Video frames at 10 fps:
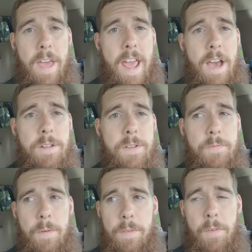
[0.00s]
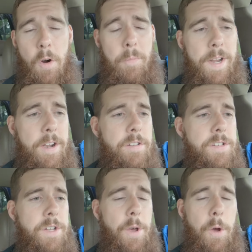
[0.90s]
the house, from the farm here.
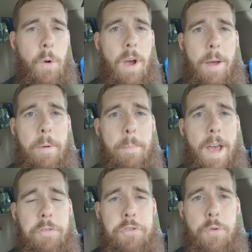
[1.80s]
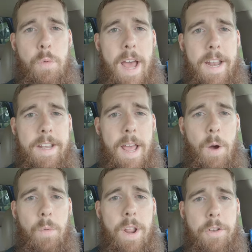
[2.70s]
So I'm about to ride
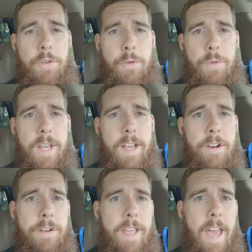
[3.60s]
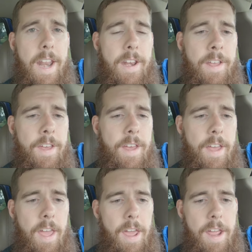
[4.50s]
down to take a look at it,
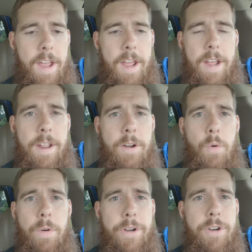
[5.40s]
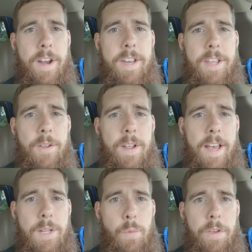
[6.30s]
and going to try to take you
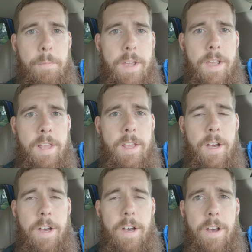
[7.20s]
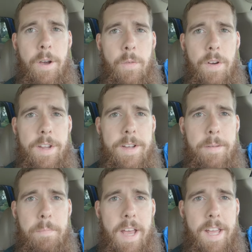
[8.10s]
guys with me. Hopefully he
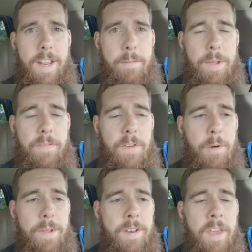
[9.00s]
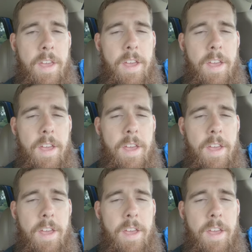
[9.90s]
doesn't mind me filming